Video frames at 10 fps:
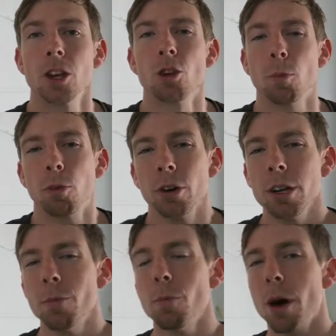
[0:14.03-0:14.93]
You're
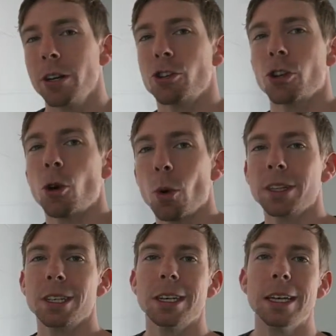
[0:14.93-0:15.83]
pretty much
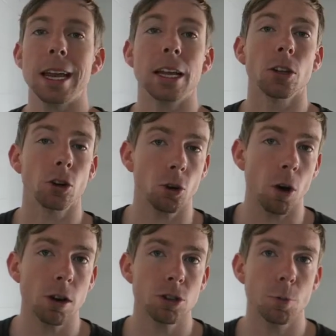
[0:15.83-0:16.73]
going to need a
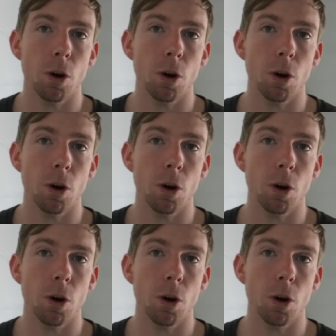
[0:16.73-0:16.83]
lacrosse